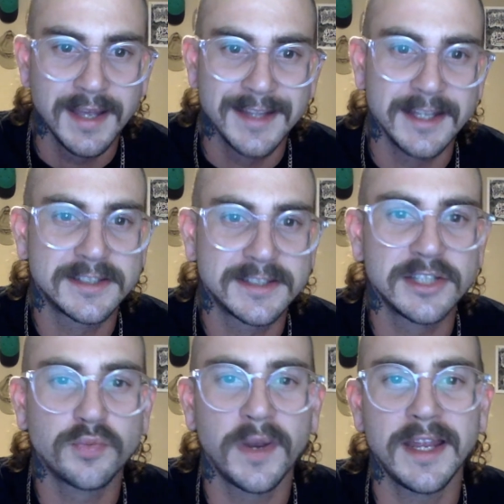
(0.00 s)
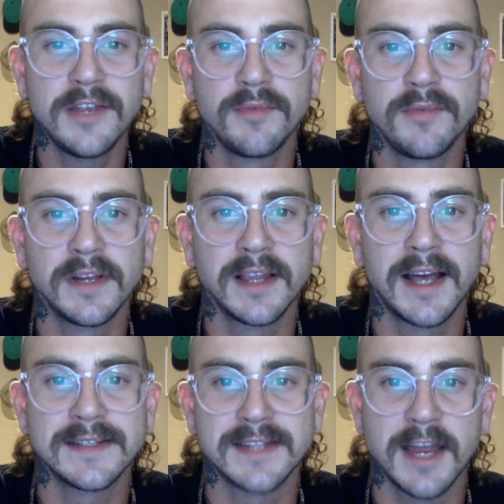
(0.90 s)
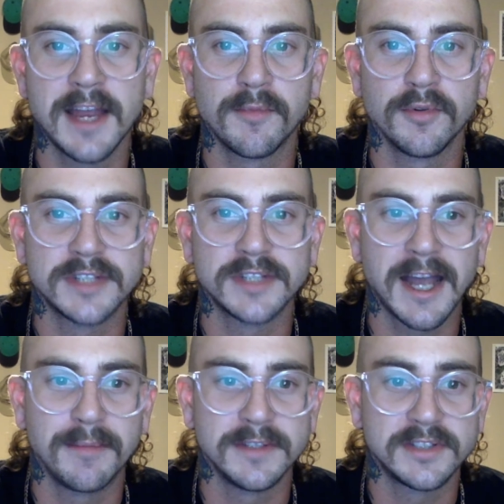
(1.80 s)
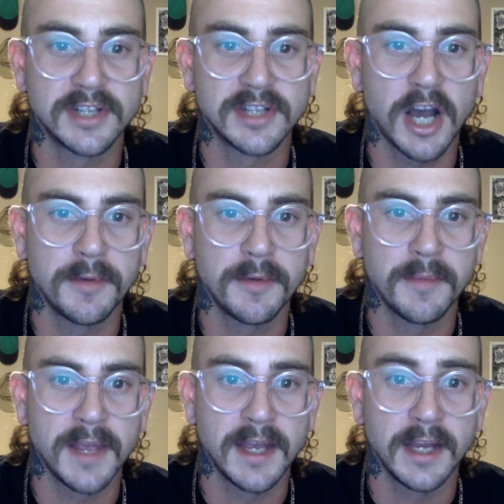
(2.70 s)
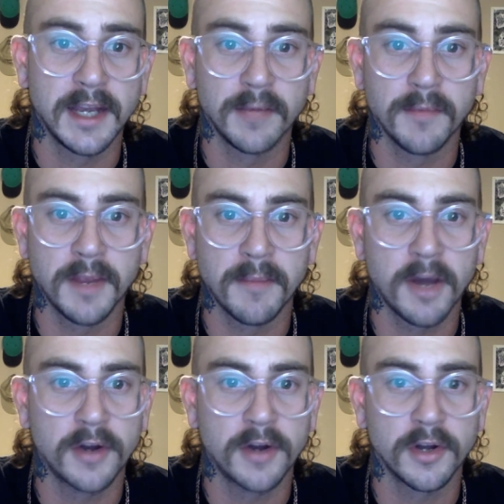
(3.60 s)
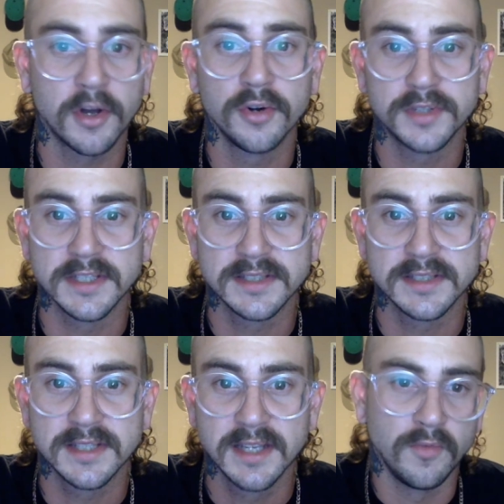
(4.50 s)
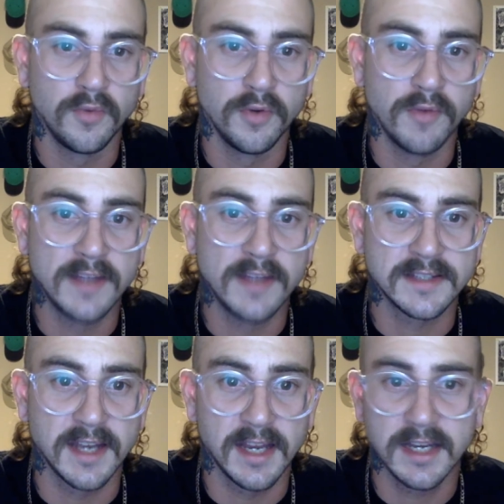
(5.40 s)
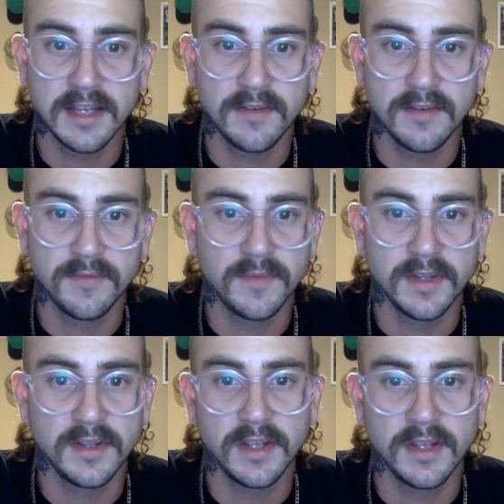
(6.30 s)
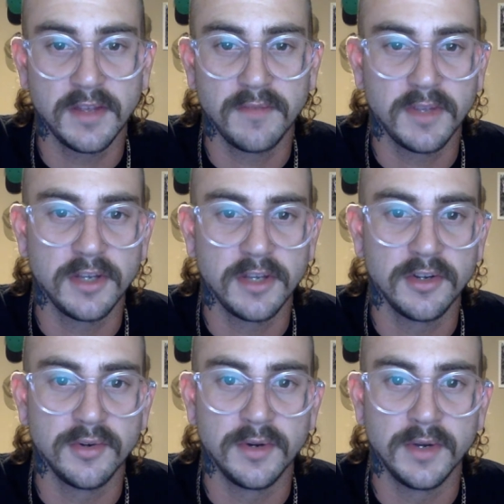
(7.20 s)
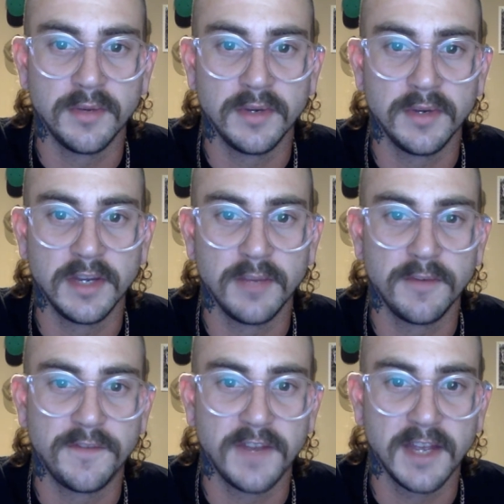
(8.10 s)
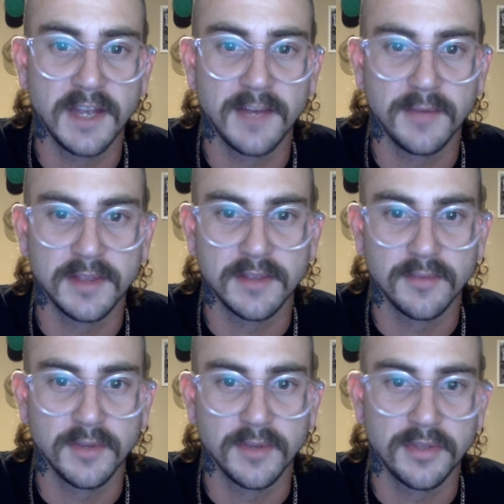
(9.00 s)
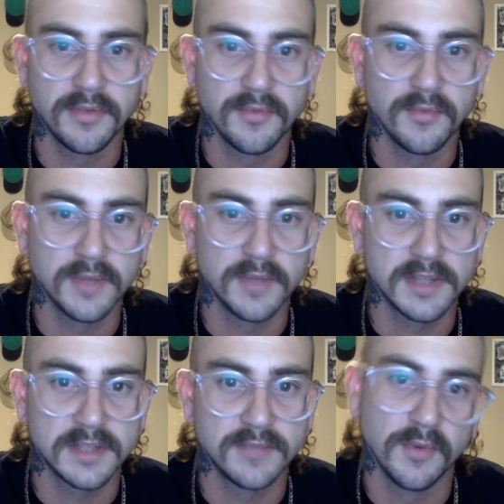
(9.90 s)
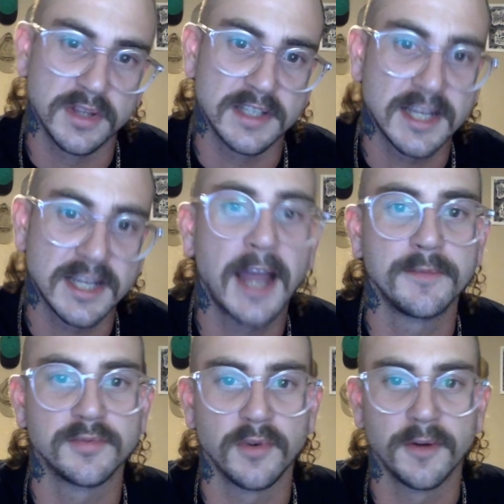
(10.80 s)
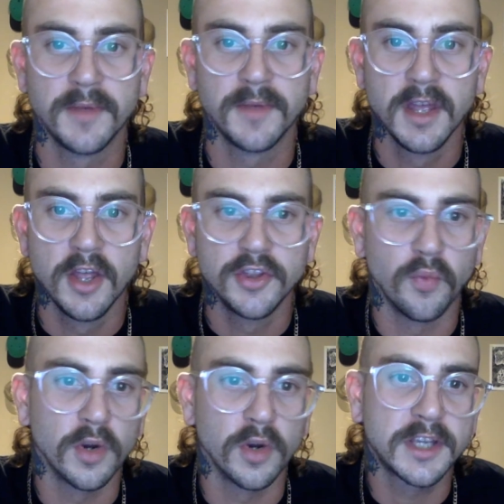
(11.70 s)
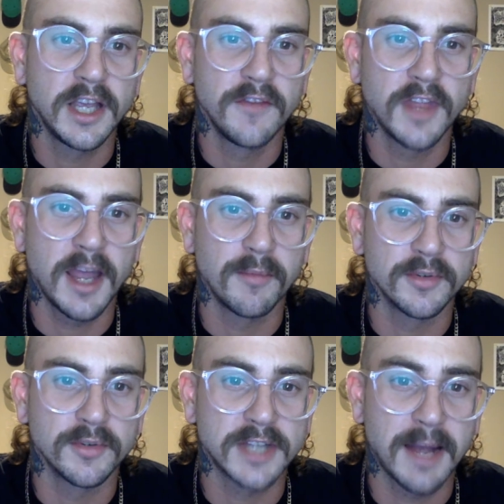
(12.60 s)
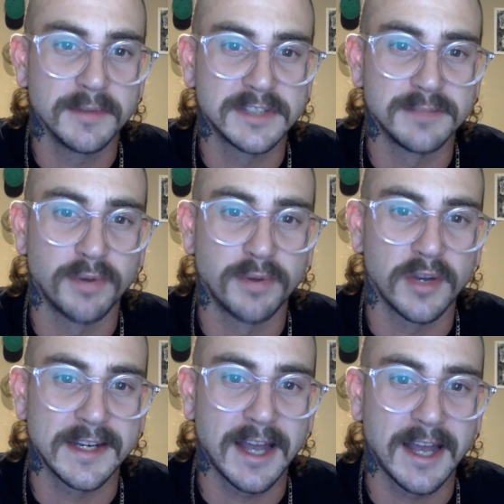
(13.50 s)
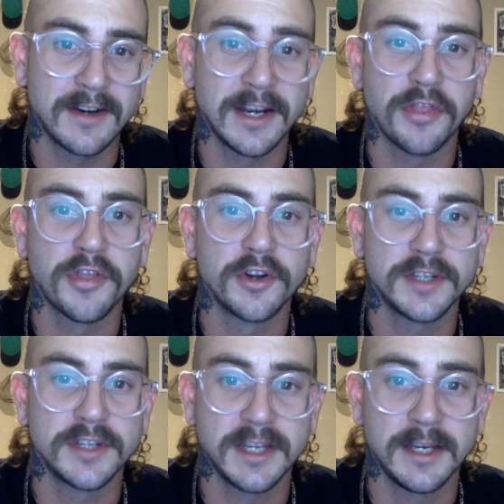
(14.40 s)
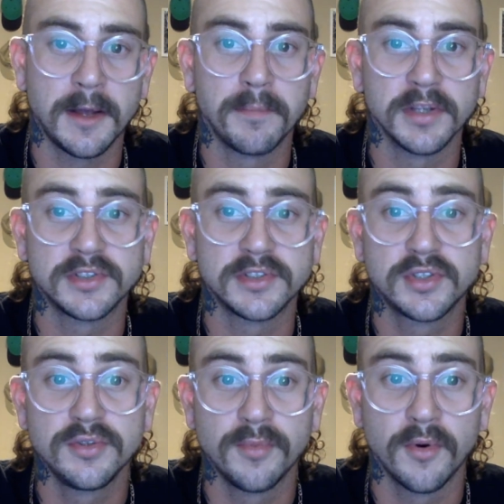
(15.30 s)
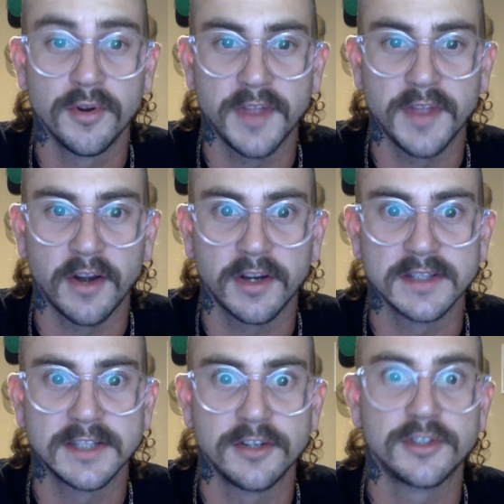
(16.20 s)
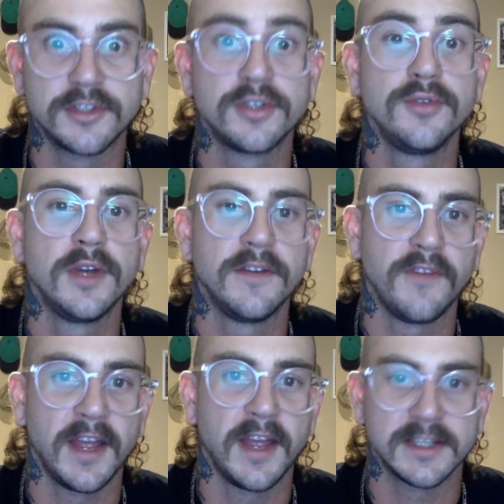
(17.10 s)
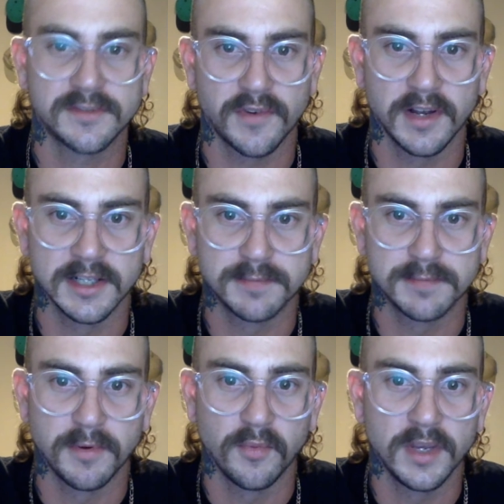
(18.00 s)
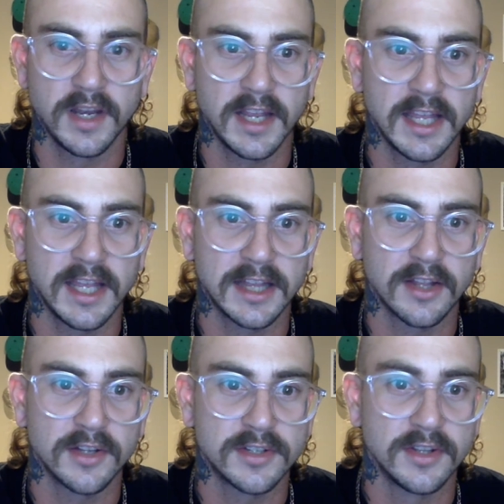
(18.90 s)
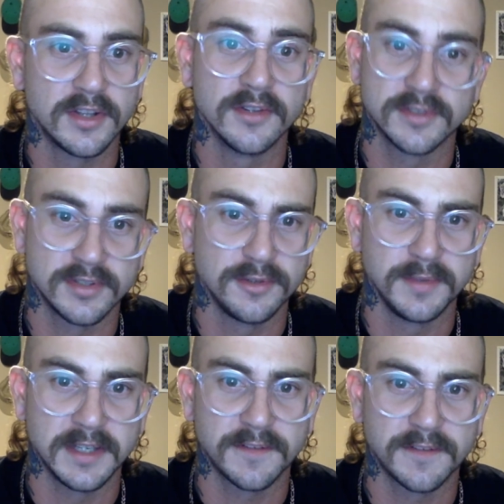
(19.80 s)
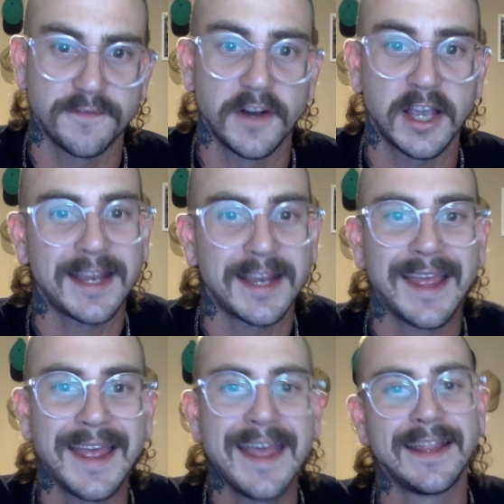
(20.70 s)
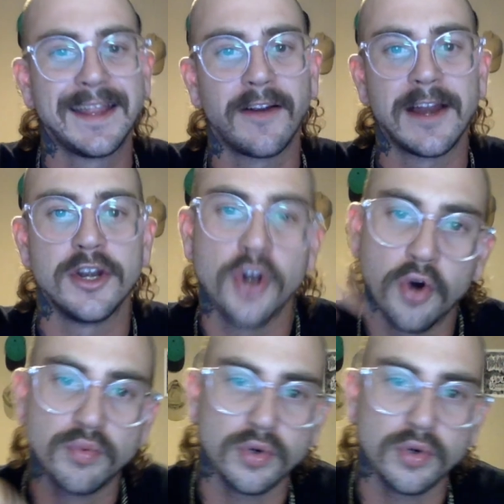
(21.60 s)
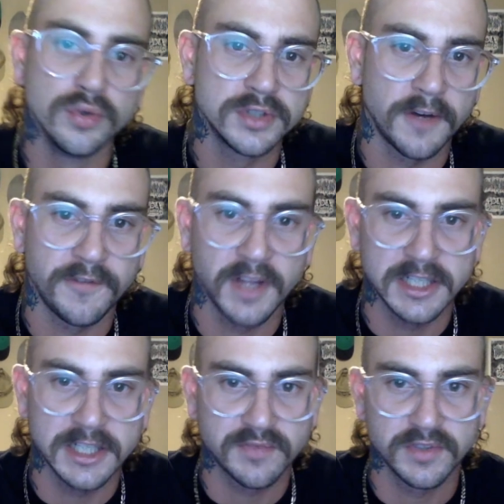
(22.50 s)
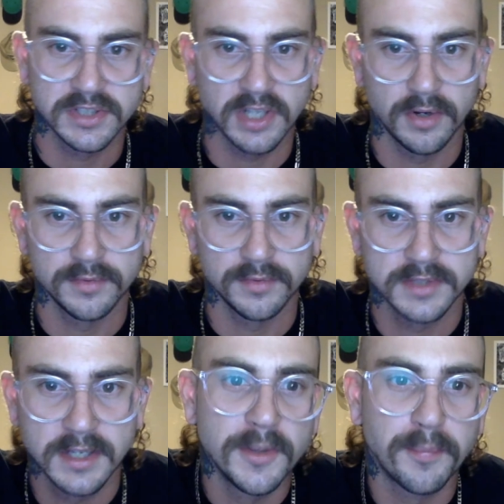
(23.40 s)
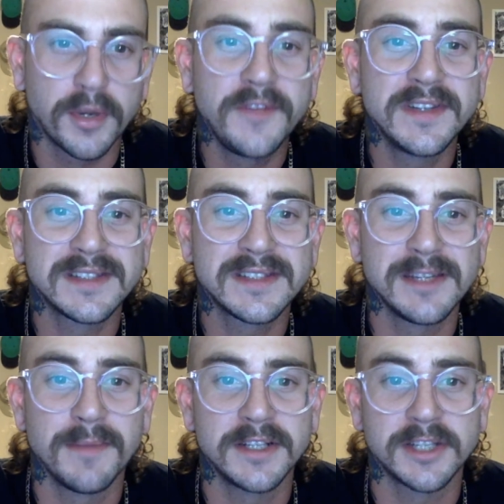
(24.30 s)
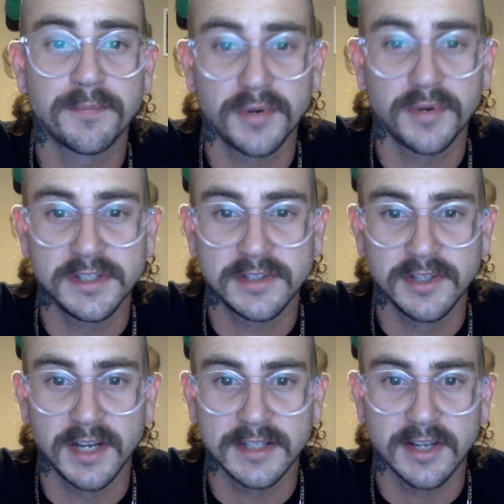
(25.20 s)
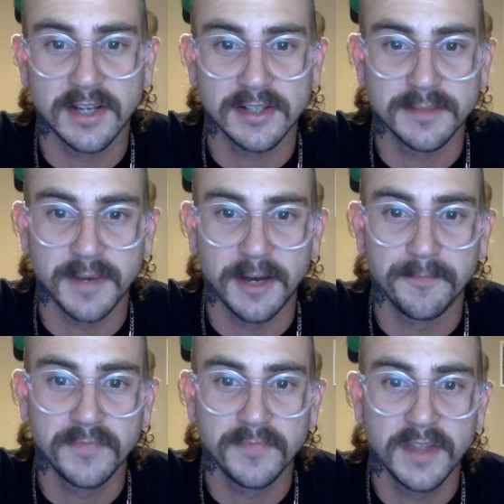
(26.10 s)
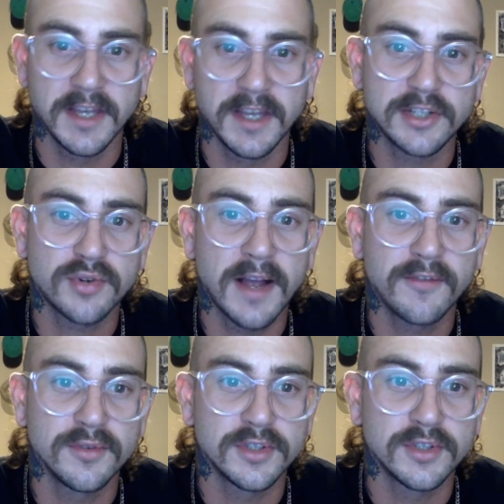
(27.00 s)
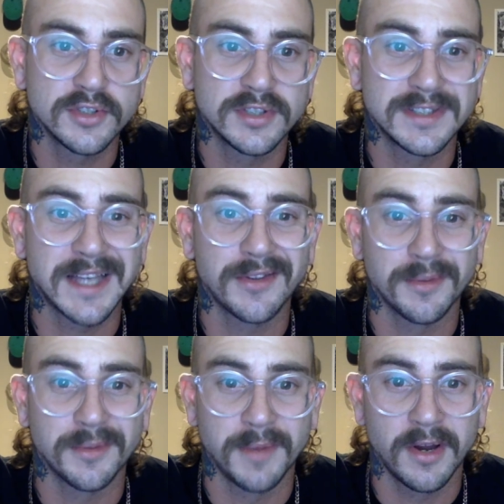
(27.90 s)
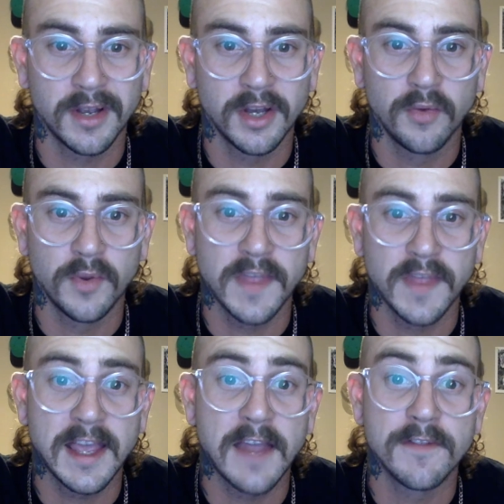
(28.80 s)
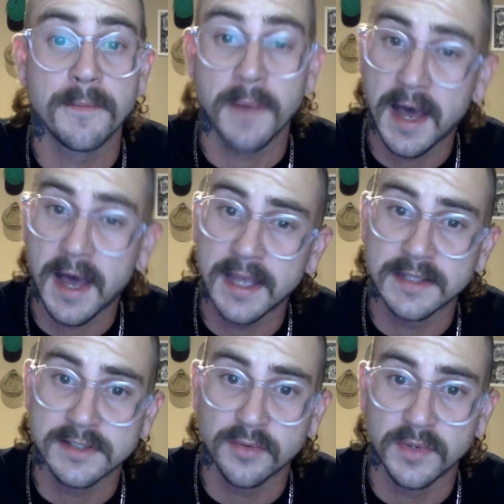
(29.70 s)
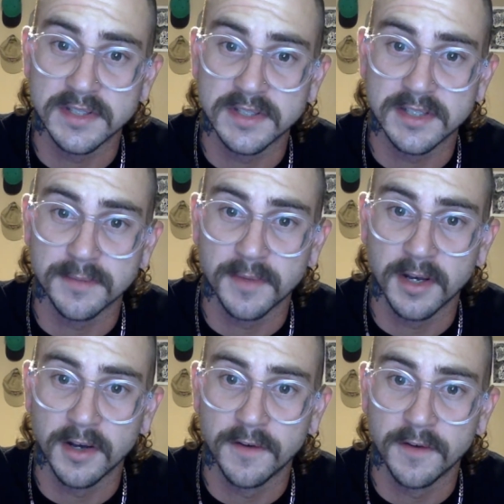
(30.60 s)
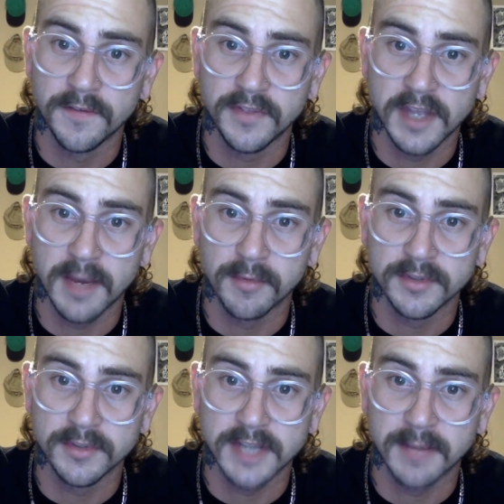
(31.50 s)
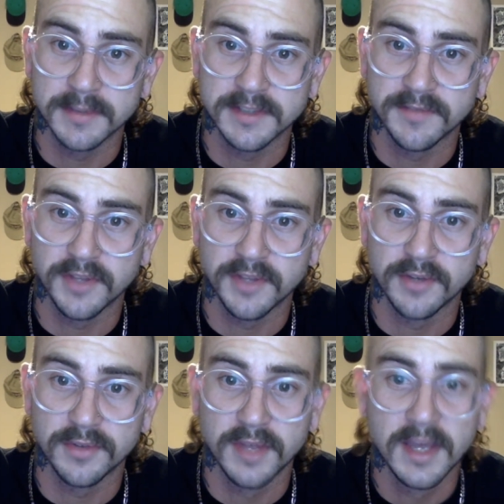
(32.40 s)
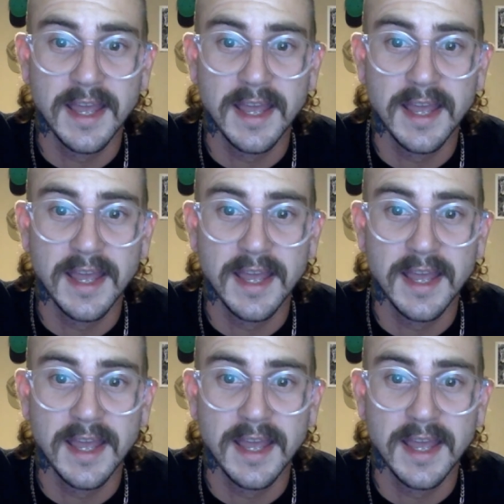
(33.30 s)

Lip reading: This is when he realized the Emerald Tablets to common man and modern occultist would resonate. He knew it would fit in with what the times were. The working of the Emerald Tablets is broken down into 13 plus 2 more that are considered too advanced for us, but we're gonna get to those too because fuck it, there ain't no rules on Philosopher's Stones. The previously mentioned priesthood I talked about, they traveled to South America, where they gave the Mayans the wisdom of the Emerald Tablets of Thoth.